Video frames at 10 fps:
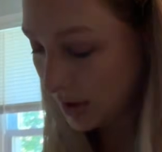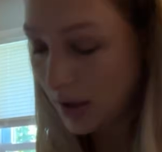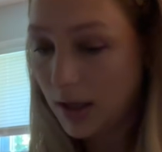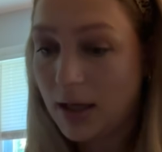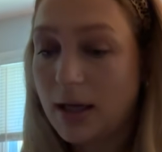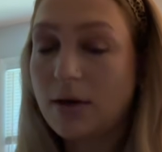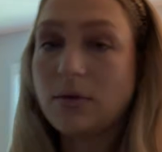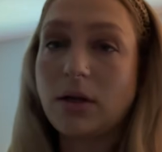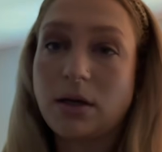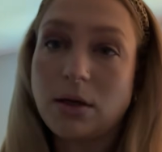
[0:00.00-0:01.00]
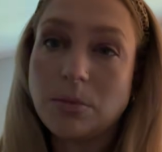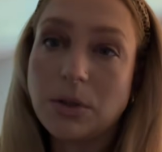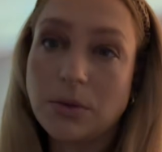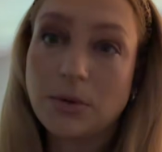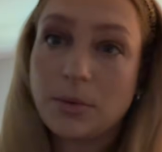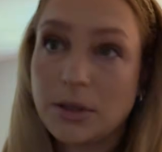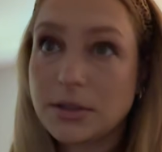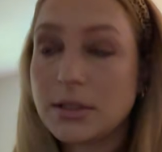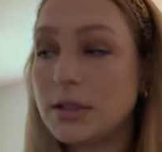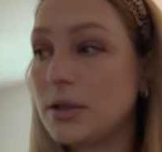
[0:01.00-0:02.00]
I have a lot of computer work
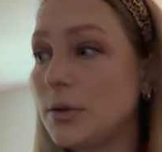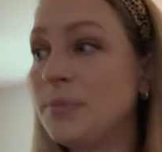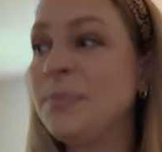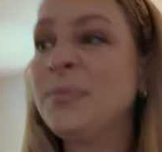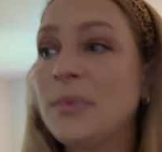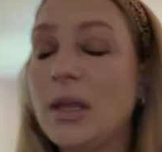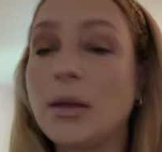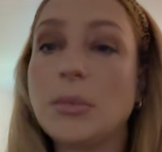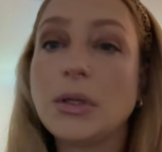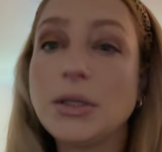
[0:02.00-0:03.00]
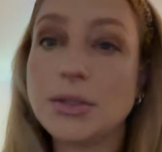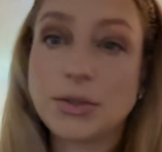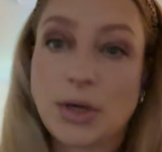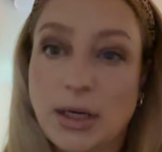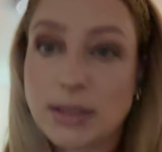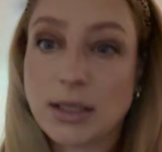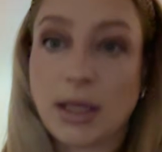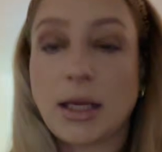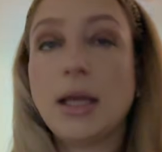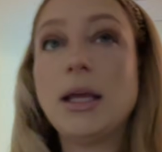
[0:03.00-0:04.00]
to do, and I'm really just trying
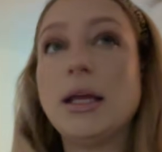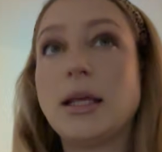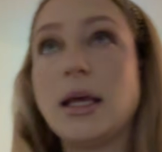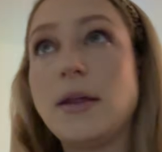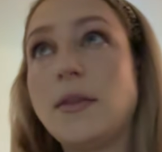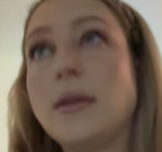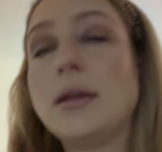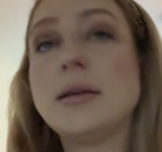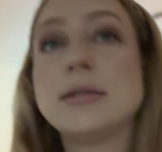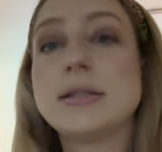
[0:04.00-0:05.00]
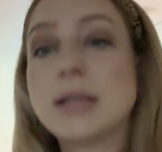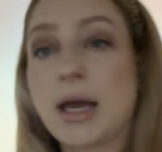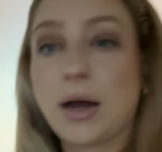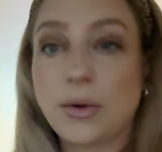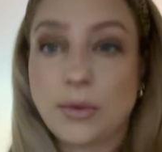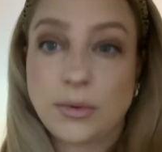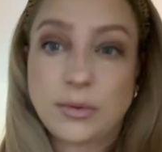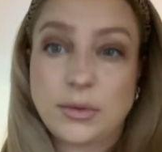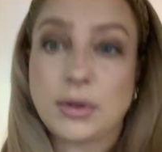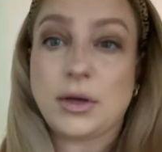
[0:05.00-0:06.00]
to get things out
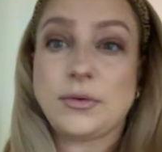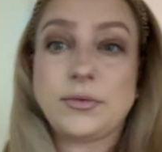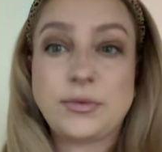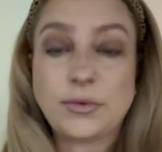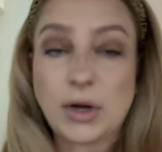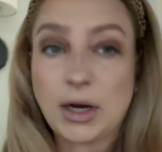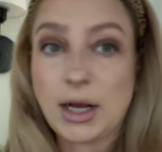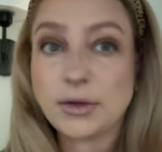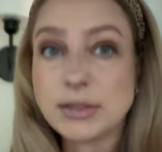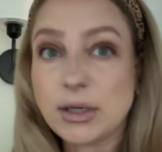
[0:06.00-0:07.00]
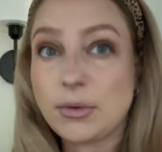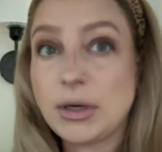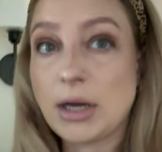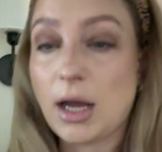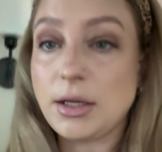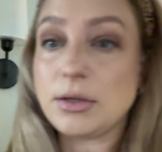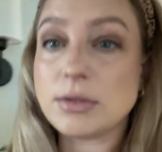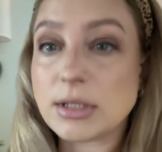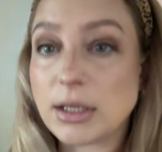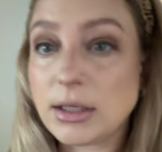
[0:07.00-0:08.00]
of our house that we're not
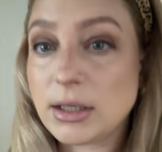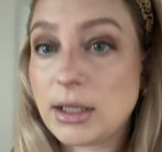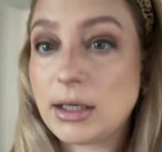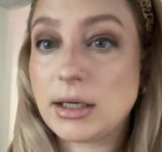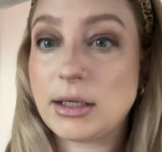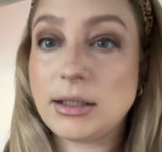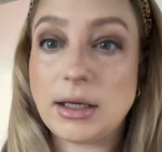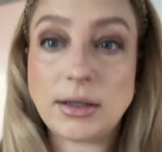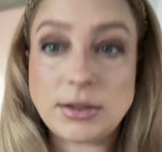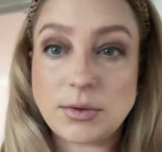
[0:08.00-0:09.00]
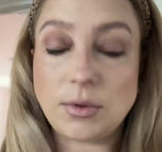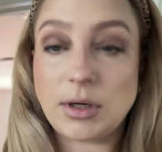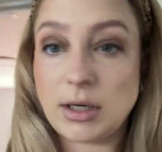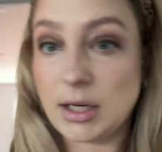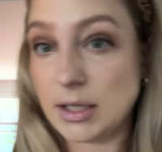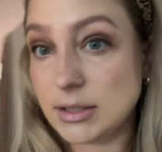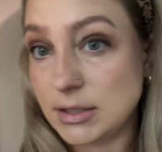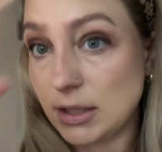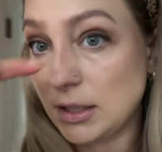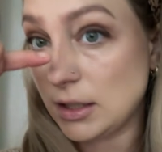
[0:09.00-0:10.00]
using and get things organized,
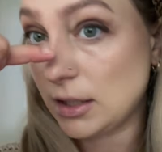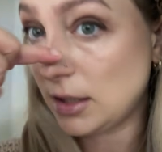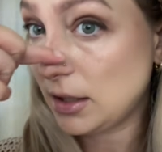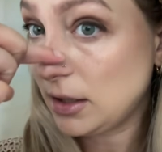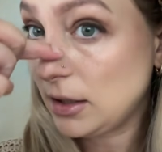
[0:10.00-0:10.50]
and